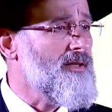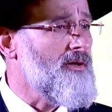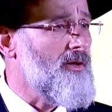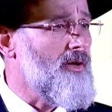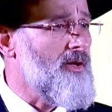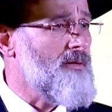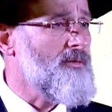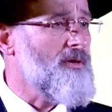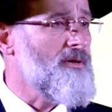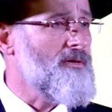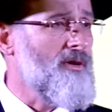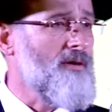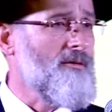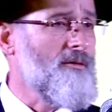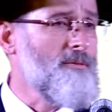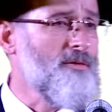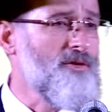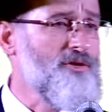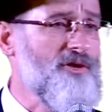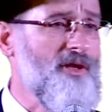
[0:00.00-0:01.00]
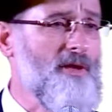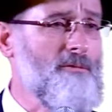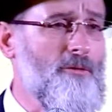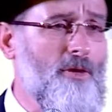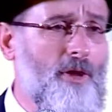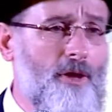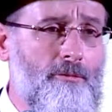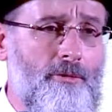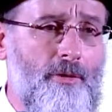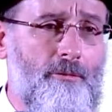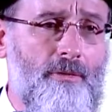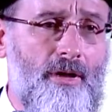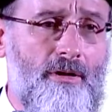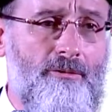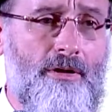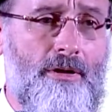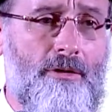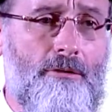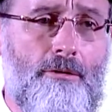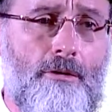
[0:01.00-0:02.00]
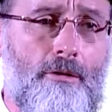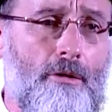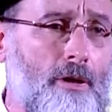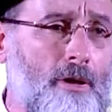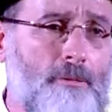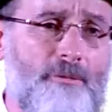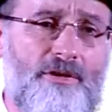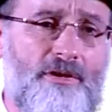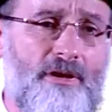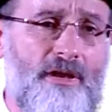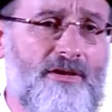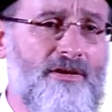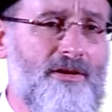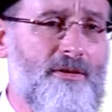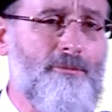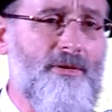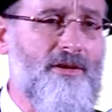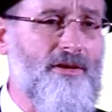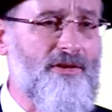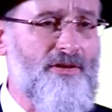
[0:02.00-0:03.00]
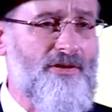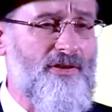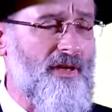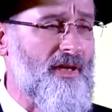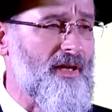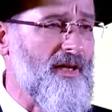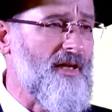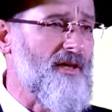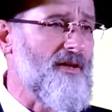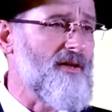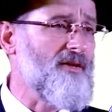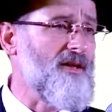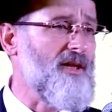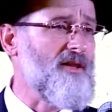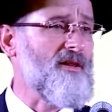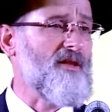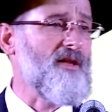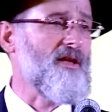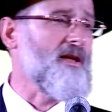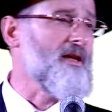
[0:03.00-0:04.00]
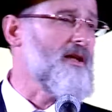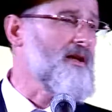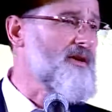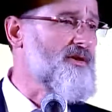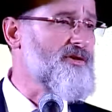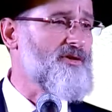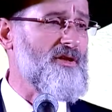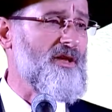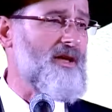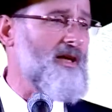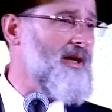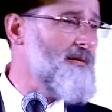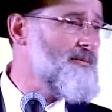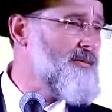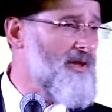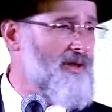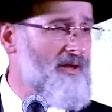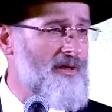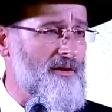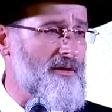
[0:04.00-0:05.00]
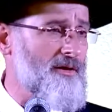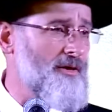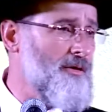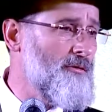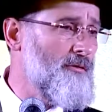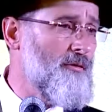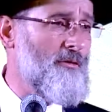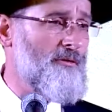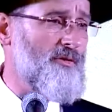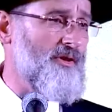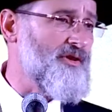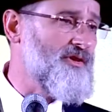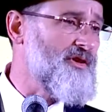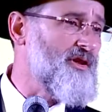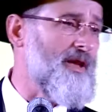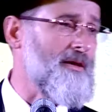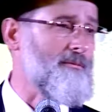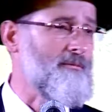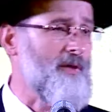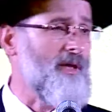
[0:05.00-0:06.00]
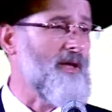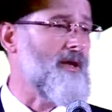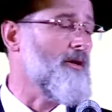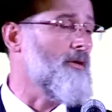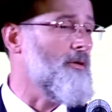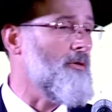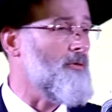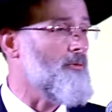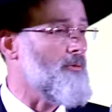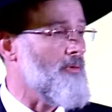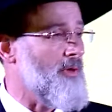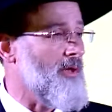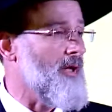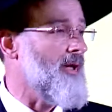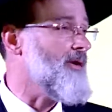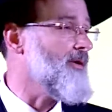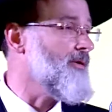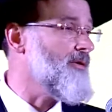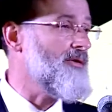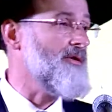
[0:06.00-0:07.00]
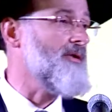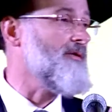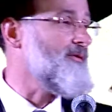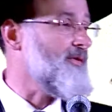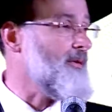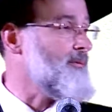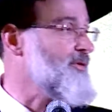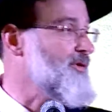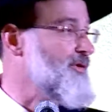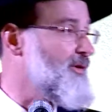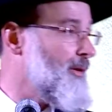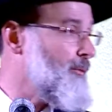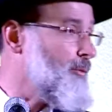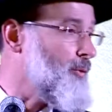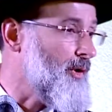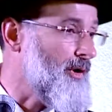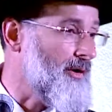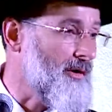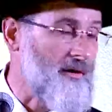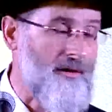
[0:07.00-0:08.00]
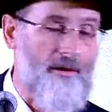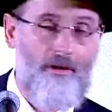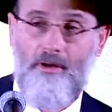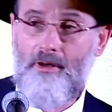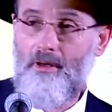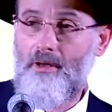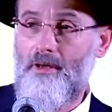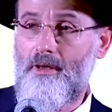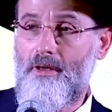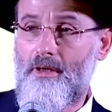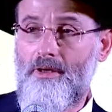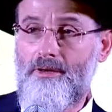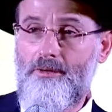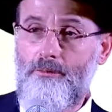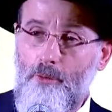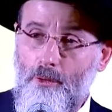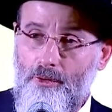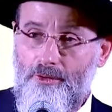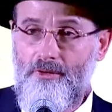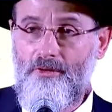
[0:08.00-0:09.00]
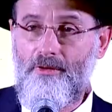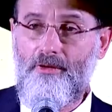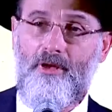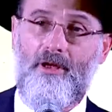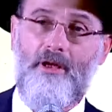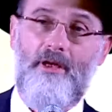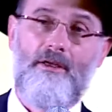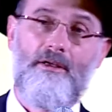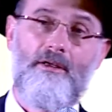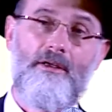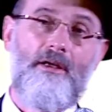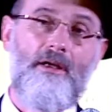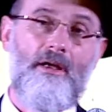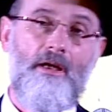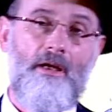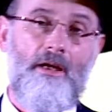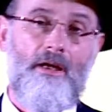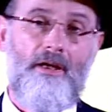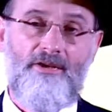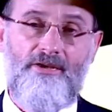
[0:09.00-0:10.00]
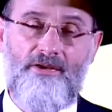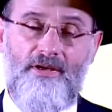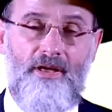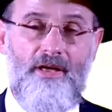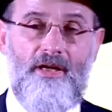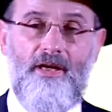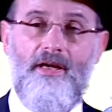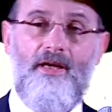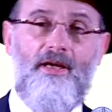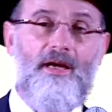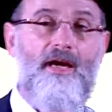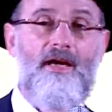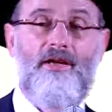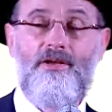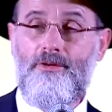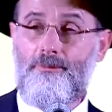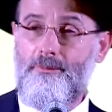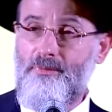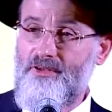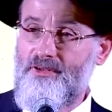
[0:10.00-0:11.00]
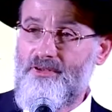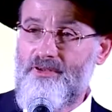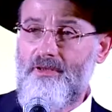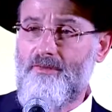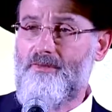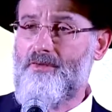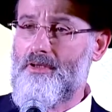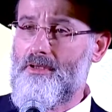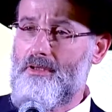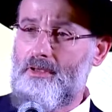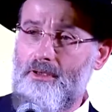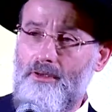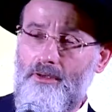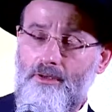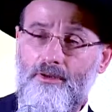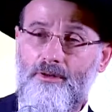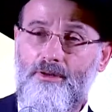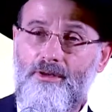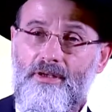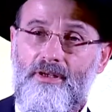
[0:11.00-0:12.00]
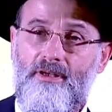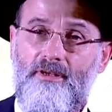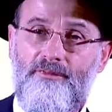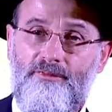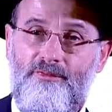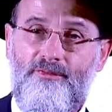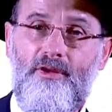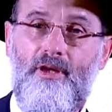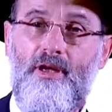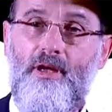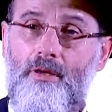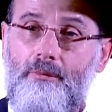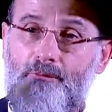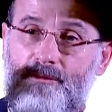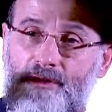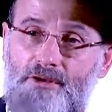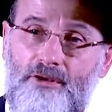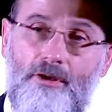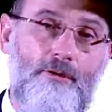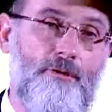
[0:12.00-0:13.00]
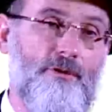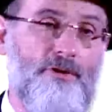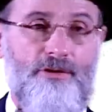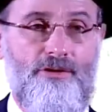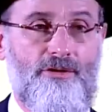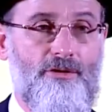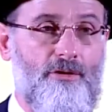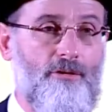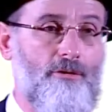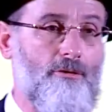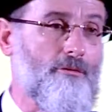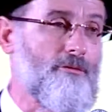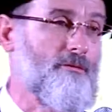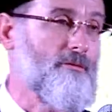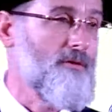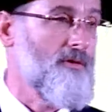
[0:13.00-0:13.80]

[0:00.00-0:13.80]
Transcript: ha'omer davar b'shem oimra mevi geula l'olam is not simply saying that the chiddush that I'm telling you over is not my own. I heard it from someone. It's more than that. It's saying I specifically heard it from so-and-so.